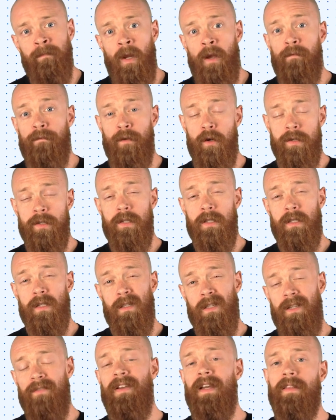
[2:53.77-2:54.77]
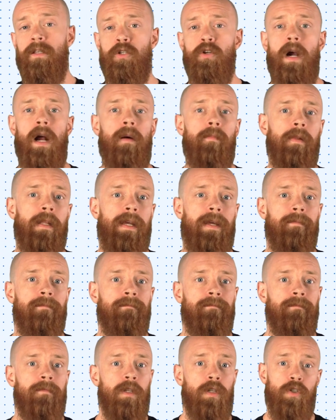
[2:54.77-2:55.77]
First, you've got the trial plan.
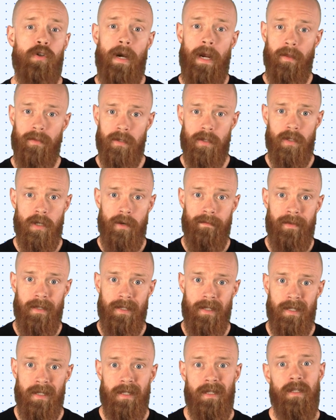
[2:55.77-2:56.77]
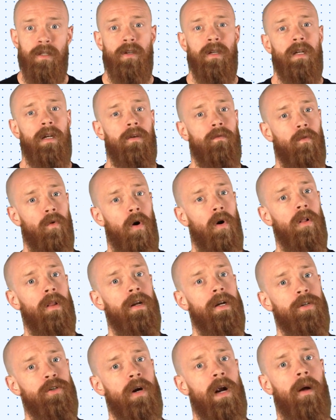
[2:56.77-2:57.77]
To try out the service, you can enroll
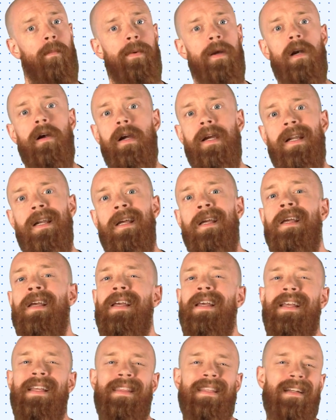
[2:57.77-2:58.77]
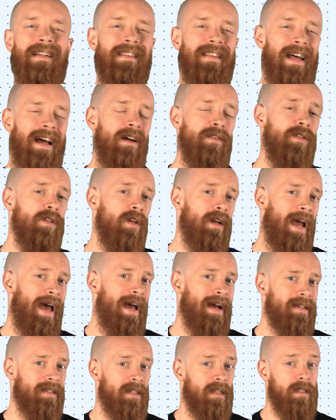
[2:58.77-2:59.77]
in a trial period that allows you to
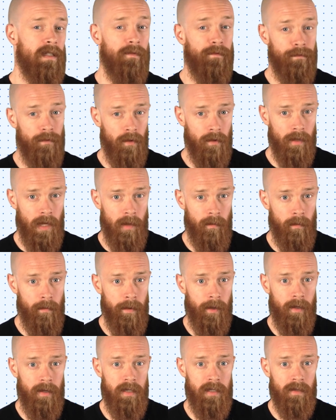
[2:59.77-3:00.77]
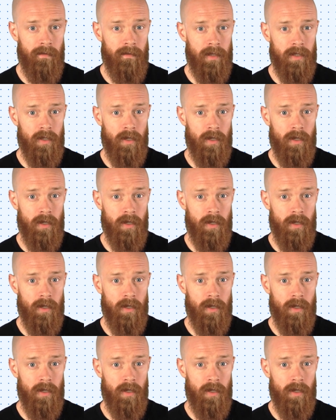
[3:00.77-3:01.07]
access the full capabilities of the